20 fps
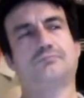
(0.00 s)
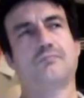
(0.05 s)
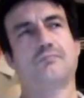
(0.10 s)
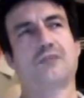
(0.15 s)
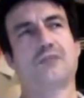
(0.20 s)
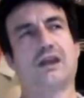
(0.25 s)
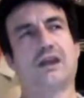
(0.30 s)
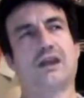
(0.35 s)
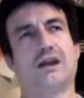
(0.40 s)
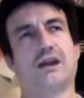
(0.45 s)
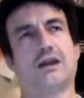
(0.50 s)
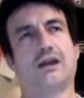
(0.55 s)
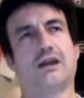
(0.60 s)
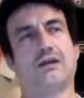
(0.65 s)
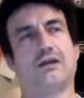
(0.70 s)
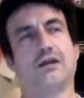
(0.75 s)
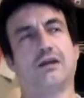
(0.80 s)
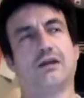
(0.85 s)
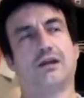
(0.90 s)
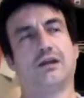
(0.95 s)

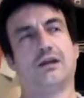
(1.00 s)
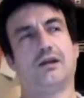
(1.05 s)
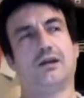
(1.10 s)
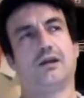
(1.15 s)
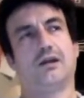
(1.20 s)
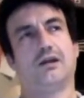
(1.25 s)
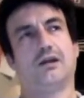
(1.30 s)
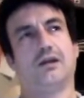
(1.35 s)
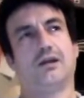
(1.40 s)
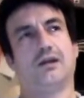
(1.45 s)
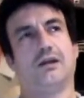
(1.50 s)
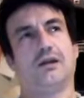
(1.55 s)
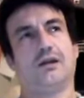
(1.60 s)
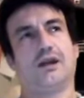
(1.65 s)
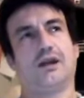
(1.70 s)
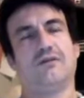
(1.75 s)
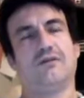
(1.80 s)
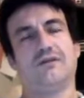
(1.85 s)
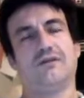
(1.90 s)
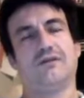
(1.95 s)
and
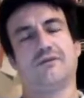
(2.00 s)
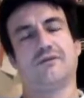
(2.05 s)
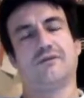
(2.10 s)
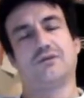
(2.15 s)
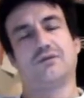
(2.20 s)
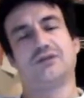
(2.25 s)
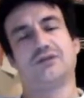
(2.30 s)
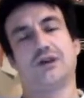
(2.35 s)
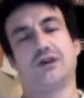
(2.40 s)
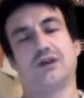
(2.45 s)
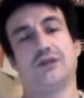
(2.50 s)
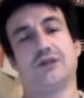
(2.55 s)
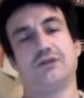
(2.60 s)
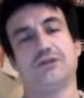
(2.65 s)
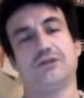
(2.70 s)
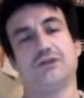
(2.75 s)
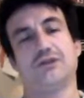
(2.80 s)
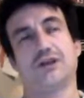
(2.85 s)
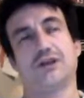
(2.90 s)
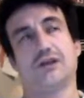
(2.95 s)
everything floats and you're not
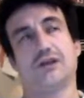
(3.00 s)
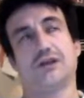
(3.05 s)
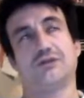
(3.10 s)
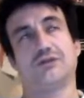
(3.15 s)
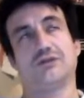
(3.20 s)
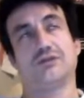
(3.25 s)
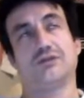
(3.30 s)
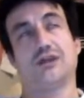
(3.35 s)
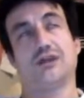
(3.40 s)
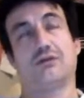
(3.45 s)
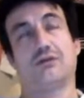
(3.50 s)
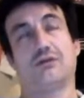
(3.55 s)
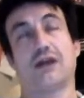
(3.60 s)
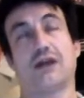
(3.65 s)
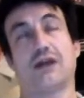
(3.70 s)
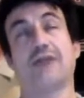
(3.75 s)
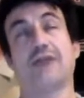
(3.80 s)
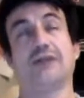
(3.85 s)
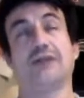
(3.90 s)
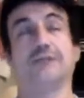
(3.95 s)
being challenged with
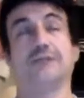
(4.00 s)
gravity,